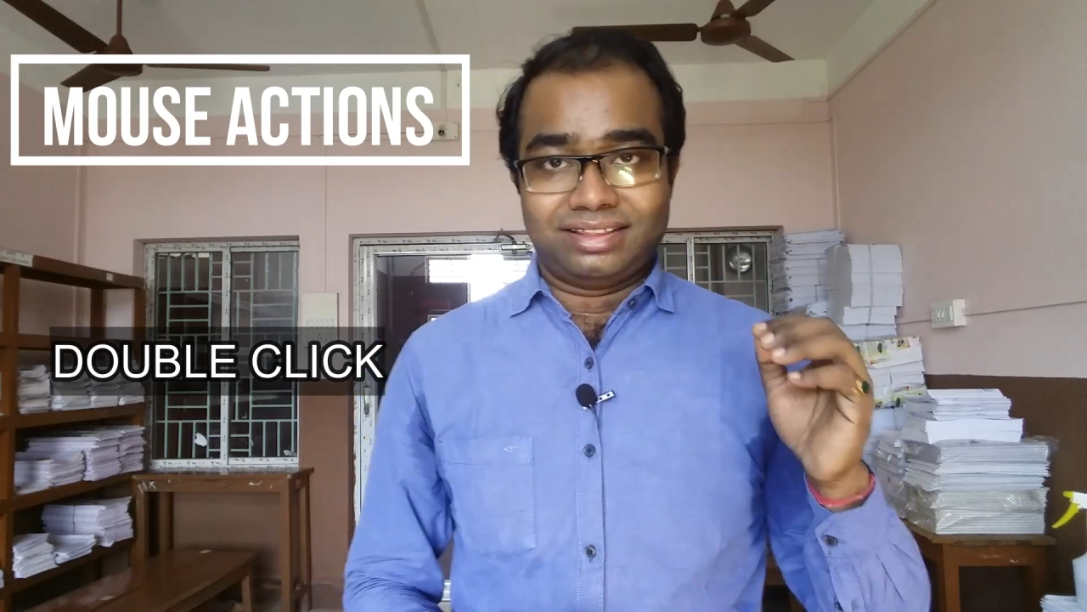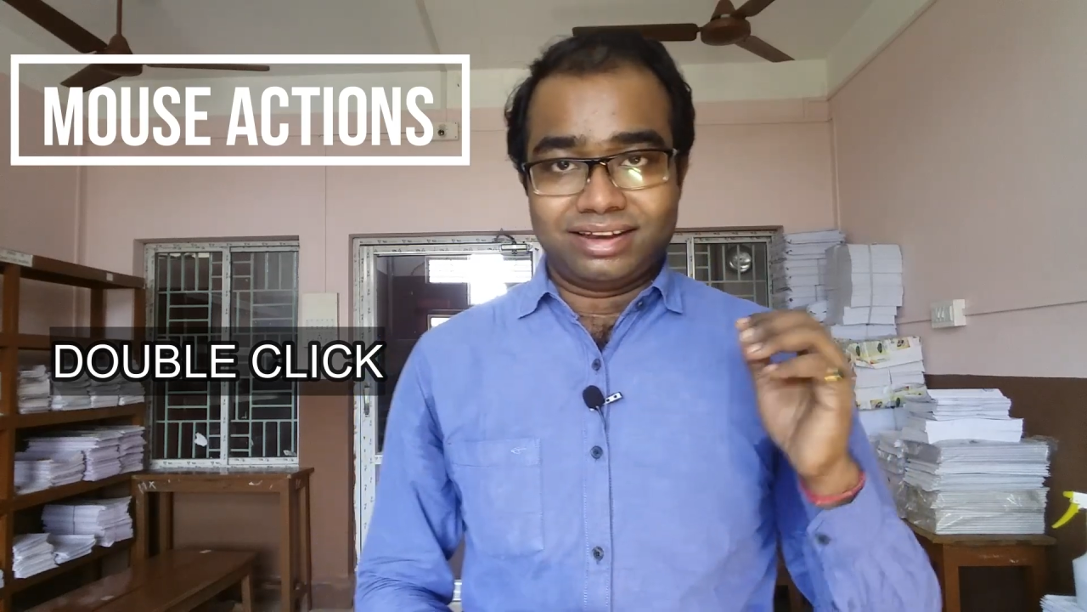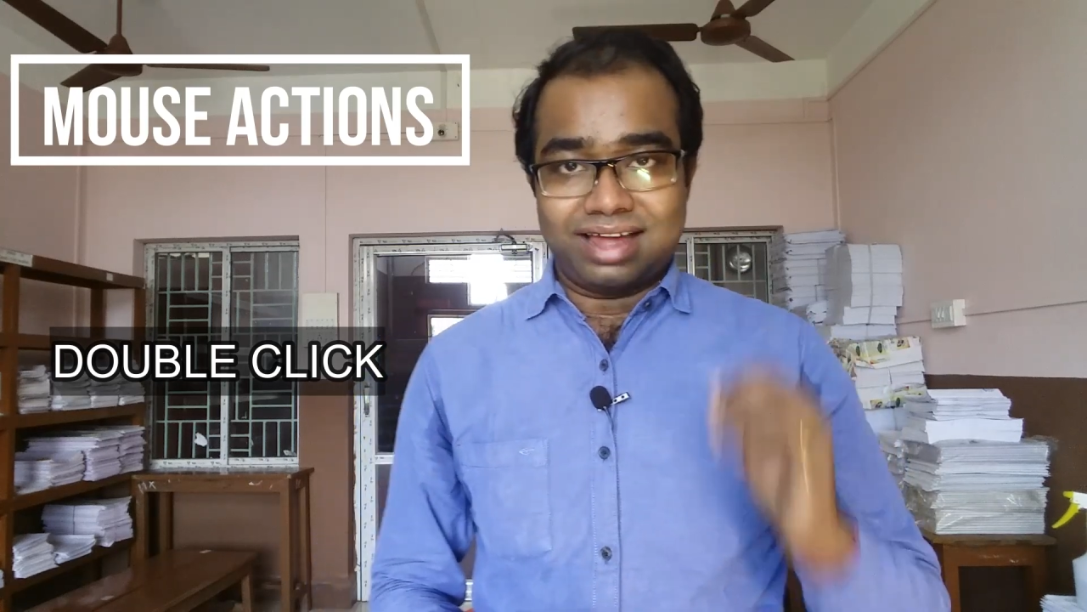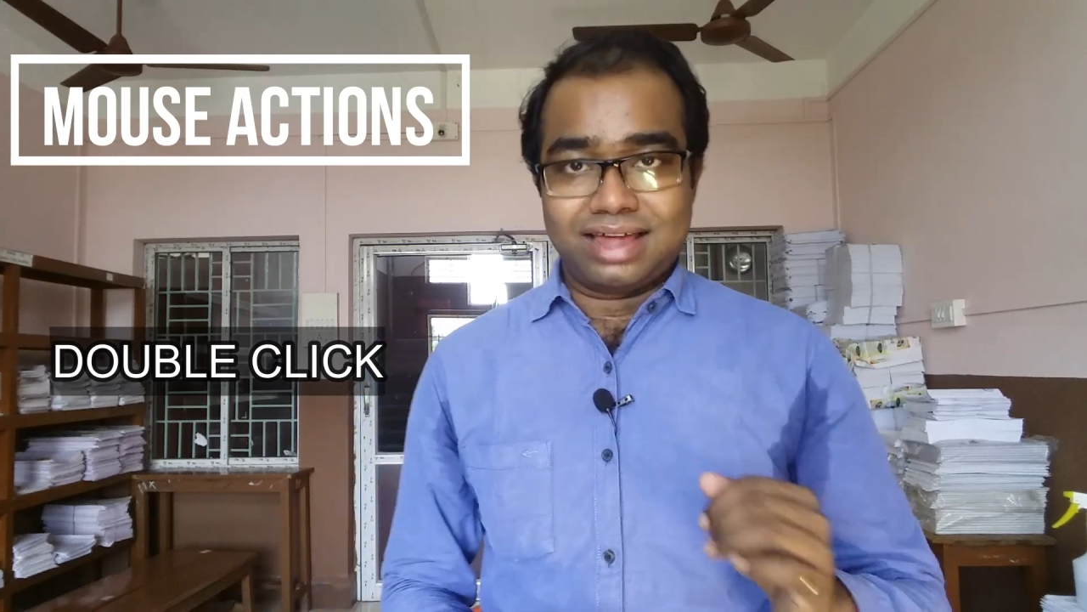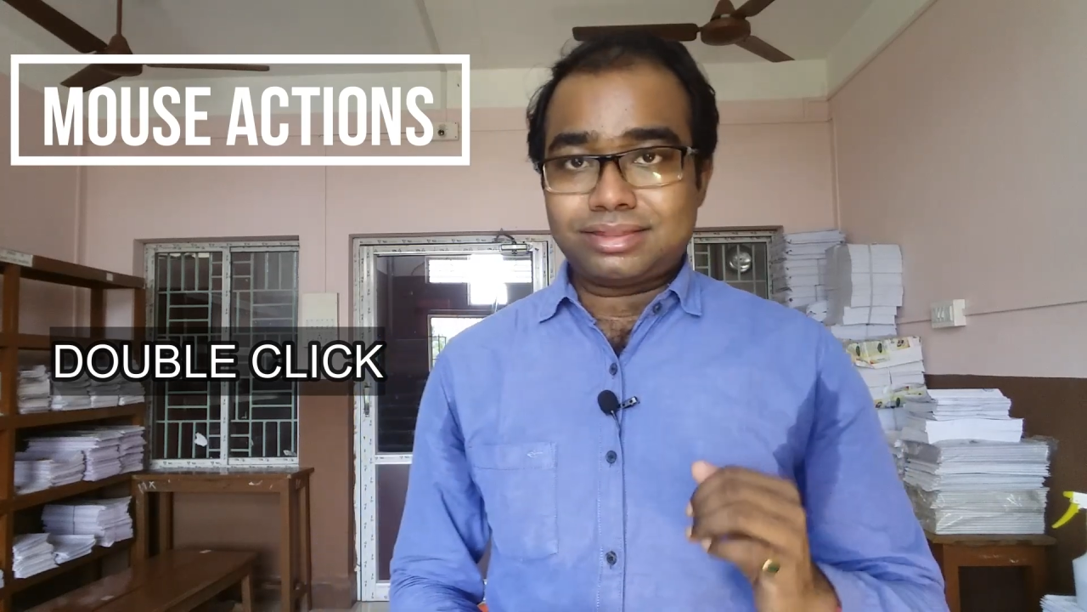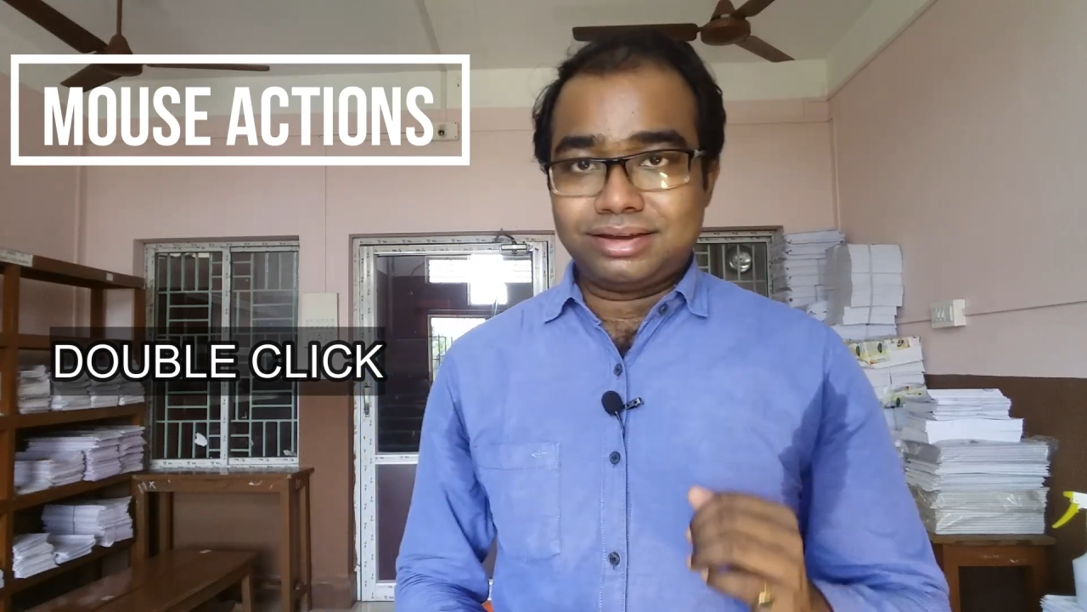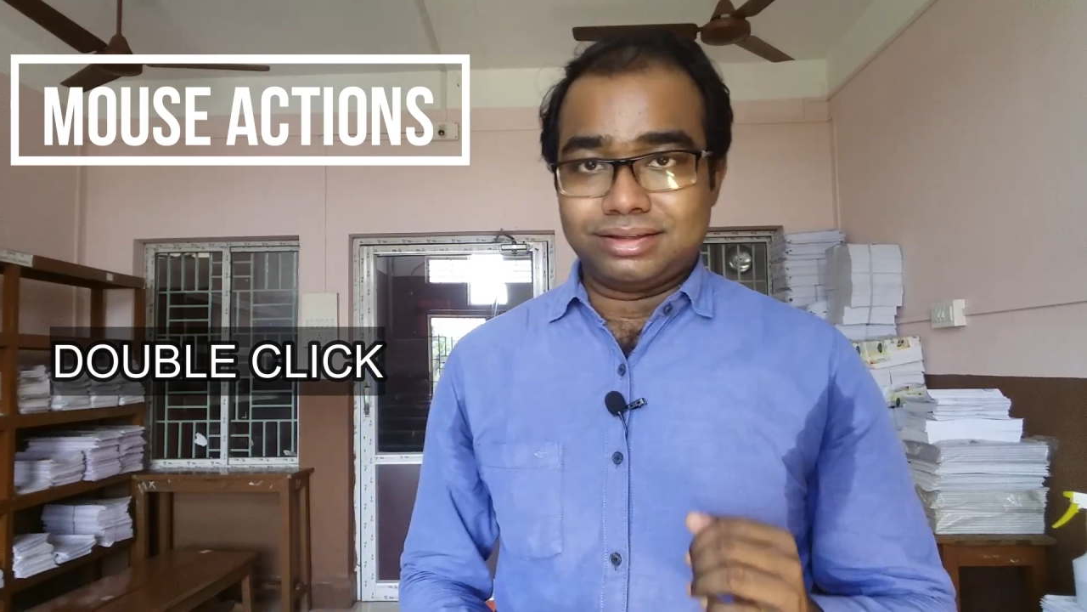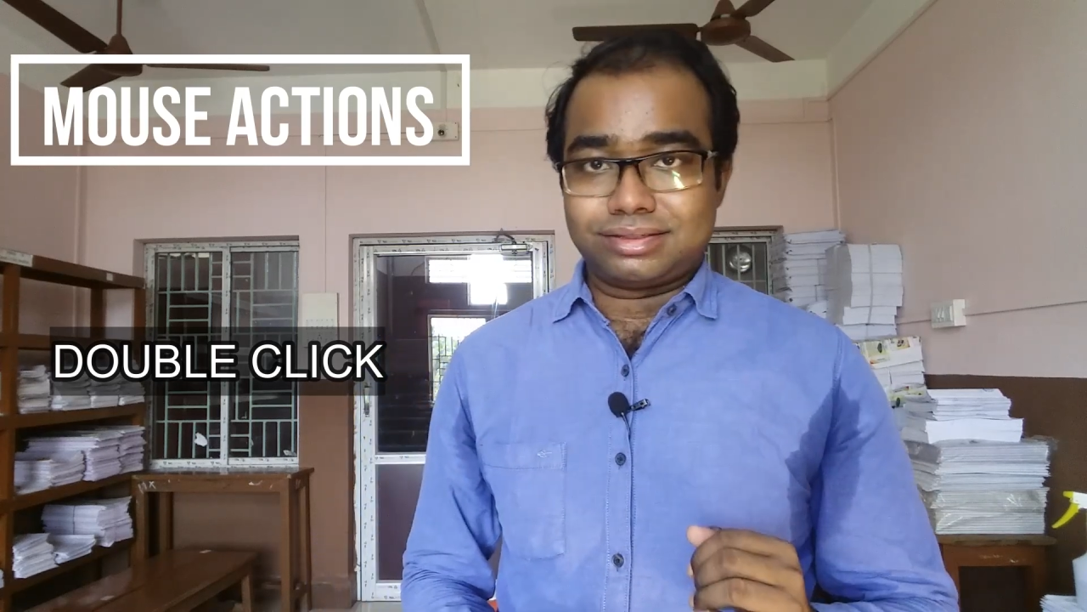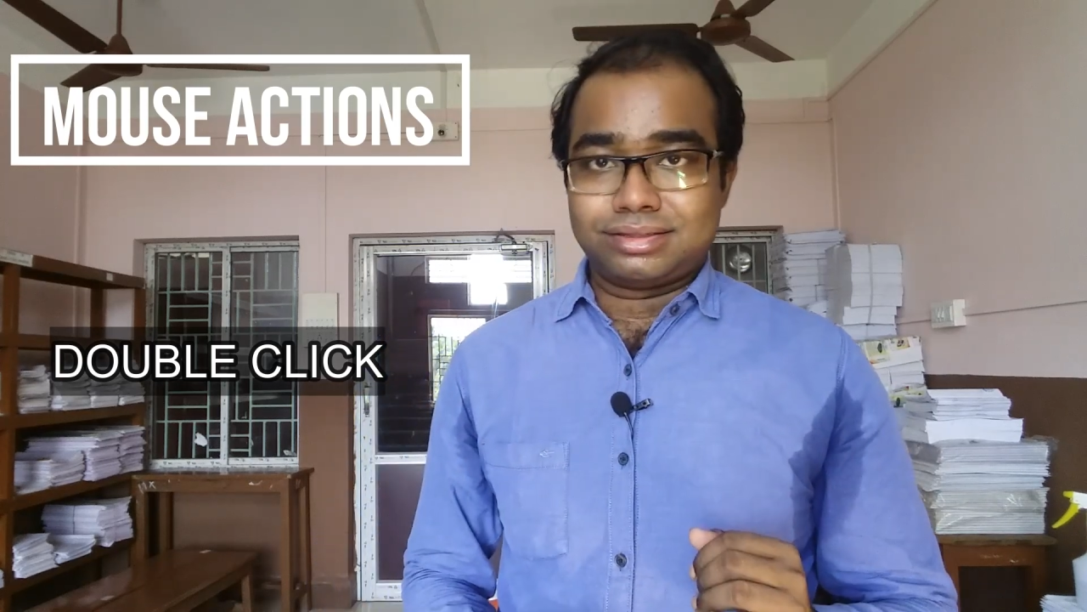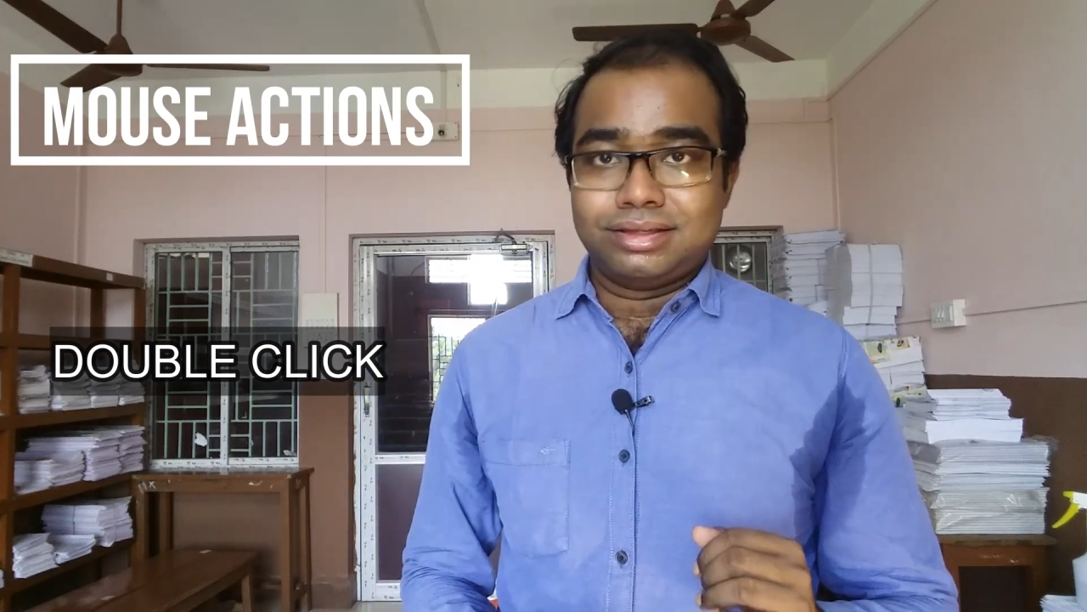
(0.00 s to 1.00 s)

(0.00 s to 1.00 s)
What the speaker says: the last is